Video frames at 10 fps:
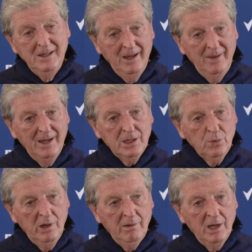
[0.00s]
and that's
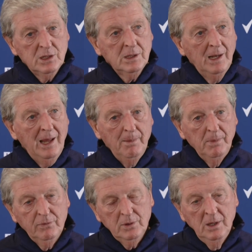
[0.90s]
where I still
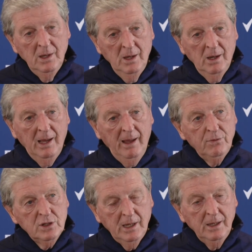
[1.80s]
am. I've, I
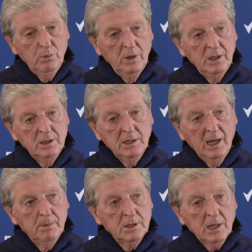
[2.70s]
have said when his
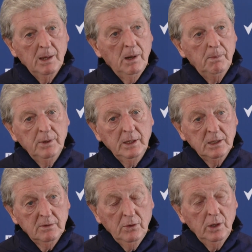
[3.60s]
name has come up that
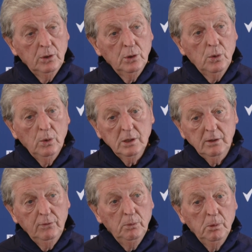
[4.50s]
he's a very good
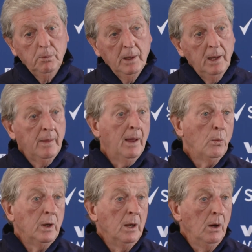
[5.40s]
quality football player,
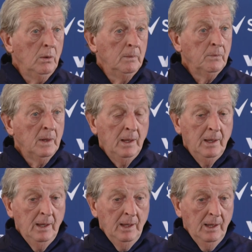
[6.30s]
that we know,
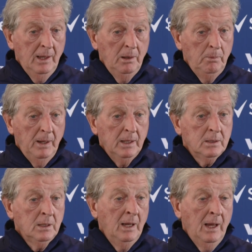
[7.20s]
uh,
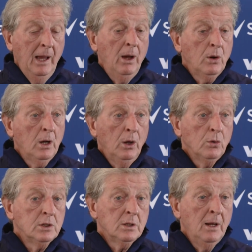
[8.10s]
but how
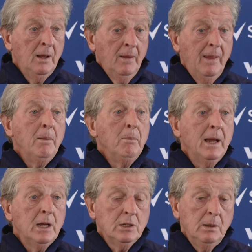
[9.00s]
close that
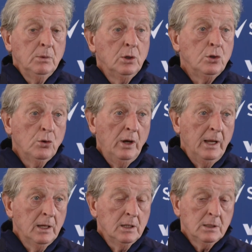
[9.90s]
makes him to
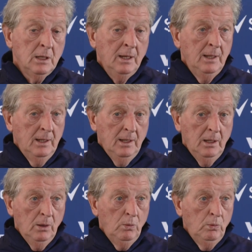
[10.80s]
joining us
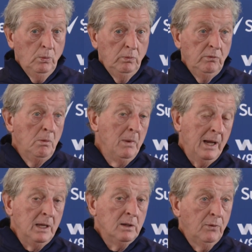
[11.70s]
uh,
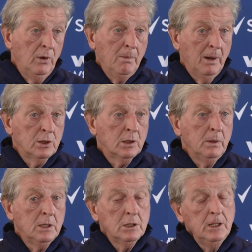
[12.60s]
remains very much to
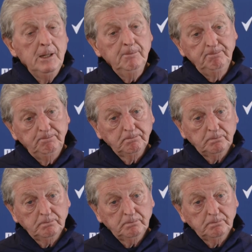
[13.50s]
be seen,